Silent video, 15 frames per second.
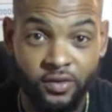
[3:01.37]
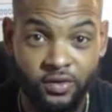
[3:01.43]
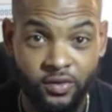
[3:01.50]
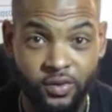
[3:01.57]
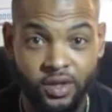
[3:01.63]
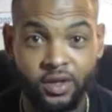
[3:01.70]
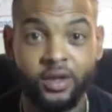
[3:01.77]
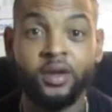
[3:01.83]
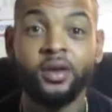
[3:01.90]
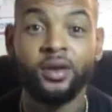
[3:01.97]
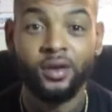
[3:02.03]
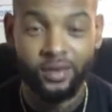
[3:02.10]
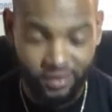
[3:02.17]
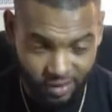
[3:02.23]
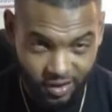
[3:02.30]
this week.
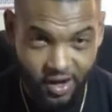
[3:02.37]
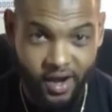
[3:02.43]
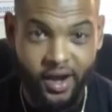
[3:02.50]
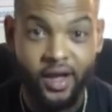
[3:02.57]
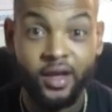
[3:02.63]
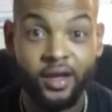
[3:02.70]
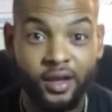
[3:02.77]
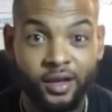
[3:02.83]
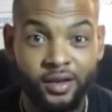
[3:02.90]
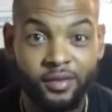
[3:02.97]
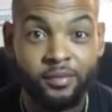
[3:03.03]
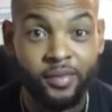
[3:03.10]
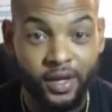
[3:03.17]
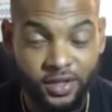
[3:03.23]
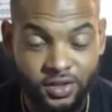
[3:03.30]
All right?
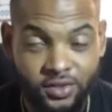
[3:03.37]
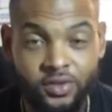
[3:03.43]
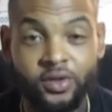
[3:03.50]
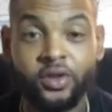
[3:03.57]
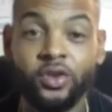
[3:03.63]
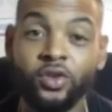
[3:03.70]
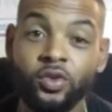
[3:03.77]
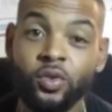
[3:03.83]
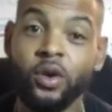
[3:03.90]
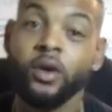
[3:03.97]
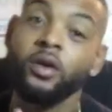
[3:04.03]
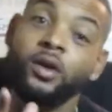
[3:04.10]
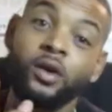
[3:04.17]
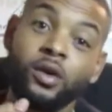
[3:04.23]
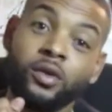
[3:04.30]
Make sure you
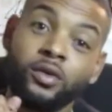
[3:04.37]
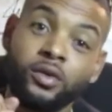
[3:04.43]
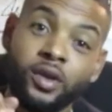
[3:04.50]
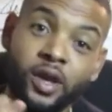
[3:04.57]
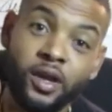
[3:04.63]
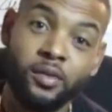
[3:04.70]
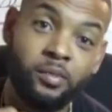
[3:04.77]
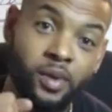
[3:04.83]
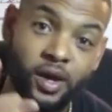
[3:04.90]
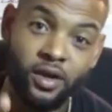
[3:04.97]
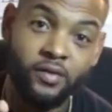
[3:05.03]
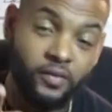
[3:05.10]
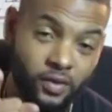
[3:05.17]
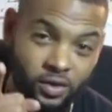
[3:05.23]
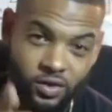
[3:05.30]
work on getting
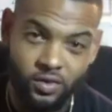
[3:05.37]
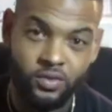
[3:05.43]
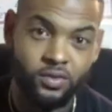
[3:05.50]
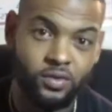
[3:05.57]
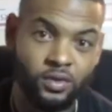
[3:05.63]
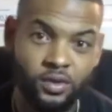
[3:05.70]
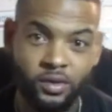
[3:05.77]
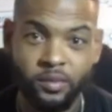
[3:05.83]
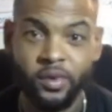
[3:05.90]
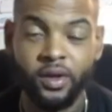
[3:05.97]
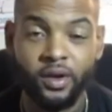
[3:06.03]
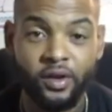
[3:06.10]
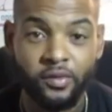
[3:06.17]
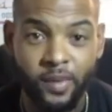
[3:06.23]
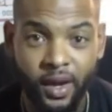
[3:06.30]
better for you.
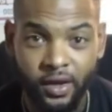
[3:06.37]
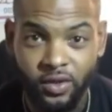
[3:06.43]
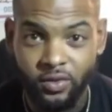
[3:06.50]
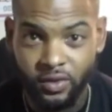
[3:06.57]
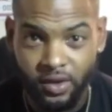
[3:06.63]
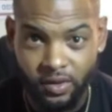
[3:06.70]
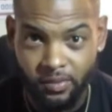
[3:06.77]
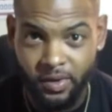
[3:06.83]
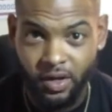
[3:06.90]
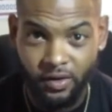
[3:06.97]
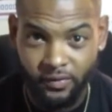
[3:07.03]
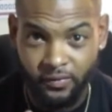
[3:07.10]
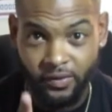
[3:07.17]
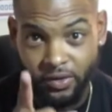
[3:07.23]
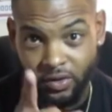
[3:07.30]
Because by you getting better
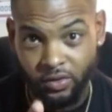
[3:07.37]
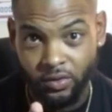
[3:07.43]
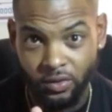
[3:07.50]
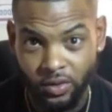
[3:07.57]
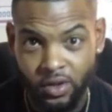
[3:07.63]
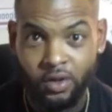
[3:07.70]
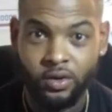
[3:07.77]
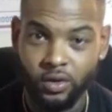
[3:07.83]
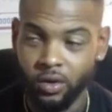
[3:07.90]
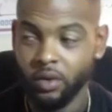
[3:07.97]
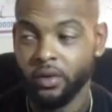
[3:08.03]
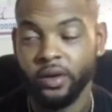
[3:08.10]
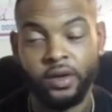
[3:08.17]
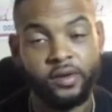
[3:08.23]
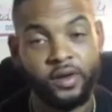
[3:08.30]
for you, you're
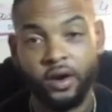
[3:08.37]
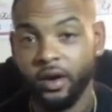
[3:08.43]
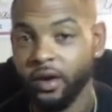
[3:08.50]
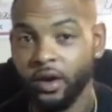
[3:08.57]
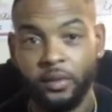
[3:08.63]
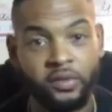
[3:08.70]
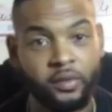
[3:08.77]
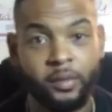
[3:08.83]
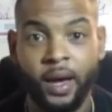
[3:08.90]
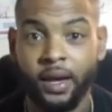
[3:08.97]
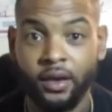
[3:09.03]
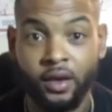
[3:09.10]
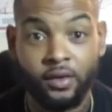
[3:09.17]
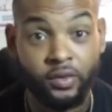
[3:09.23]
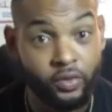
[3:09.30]
going to in turn help
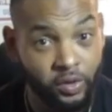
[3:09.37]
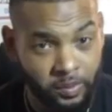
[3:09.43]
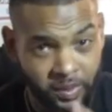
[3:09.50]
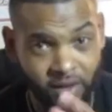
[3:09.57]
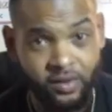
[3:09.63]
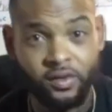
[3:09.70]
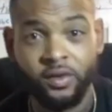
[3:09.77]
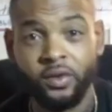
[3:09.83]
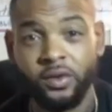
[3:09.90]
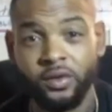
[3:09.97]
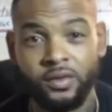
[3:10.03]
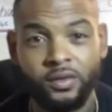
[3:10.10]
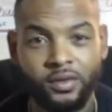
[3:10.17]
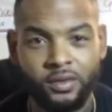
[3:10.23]
somebody else who depends on you.